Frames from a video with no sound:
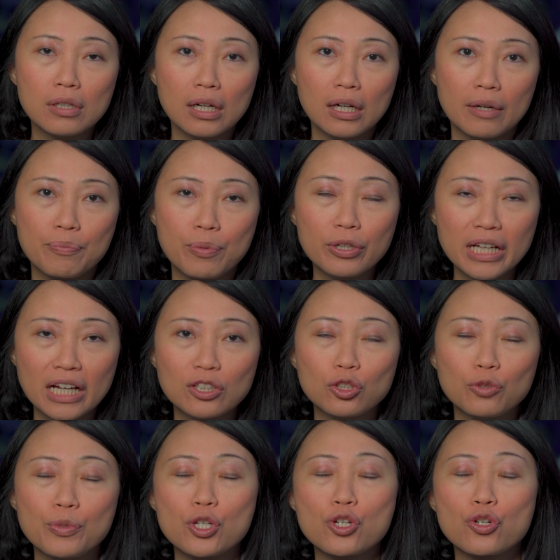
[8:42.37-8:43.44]
uh, products
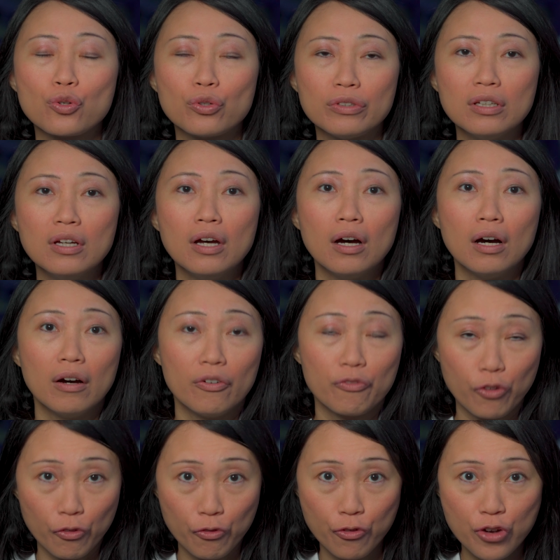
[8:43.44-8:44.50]
to be shown
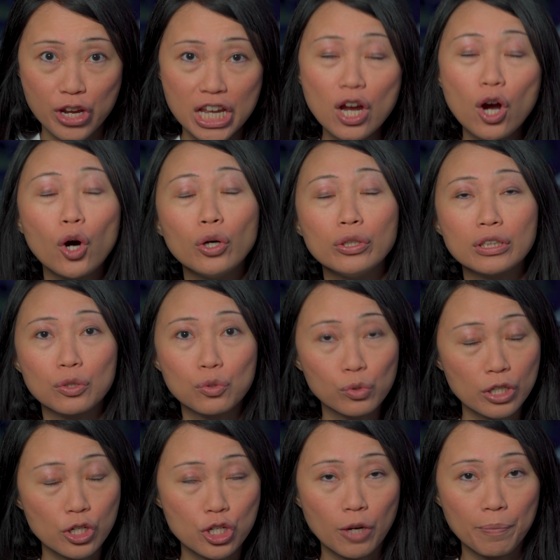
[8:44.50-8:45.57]
for free on the
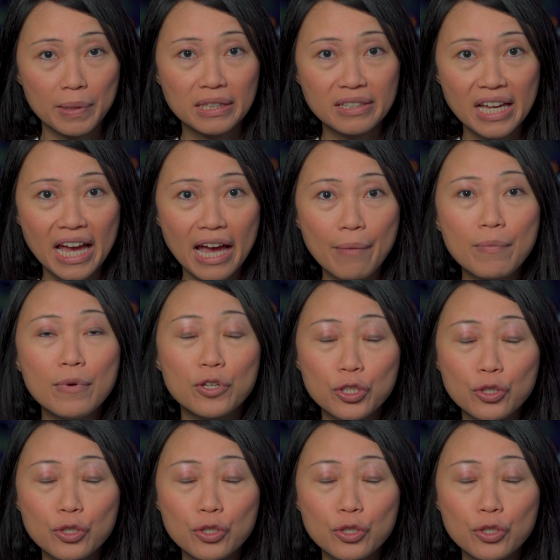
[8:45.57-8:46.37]
Google Shopping tab,